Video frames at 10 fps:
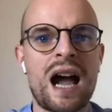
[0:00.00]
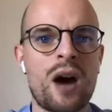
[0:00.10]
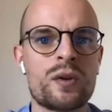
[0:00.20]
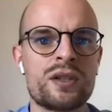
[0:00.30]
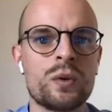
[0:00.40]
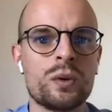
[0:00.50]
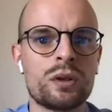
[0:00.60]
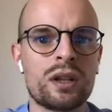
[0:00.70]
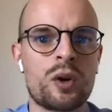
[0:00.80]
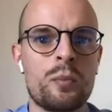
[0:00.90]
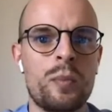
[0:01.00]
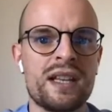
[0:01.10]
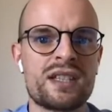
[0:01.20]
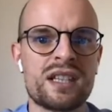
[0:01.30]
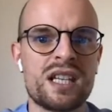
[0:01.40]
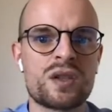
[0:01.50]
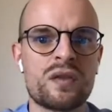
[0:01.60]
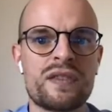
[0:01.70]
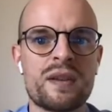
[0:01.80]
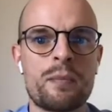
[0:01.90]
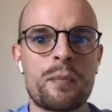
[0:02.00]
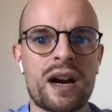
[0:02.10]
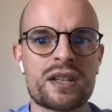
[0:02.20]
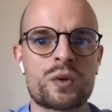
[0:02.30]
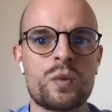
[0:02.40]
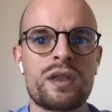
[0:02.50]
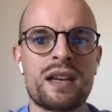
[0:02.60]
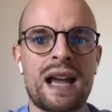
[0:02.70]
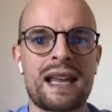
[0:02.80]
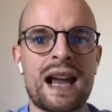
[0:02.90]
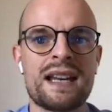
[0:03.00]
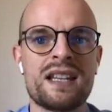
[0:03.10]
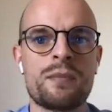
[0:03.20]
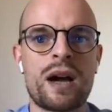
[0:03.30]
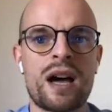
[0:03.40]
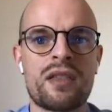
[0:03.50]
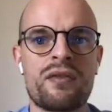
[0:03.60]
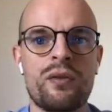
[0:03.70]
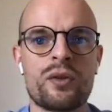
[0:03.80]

How the tool completes each of the parts within a guided path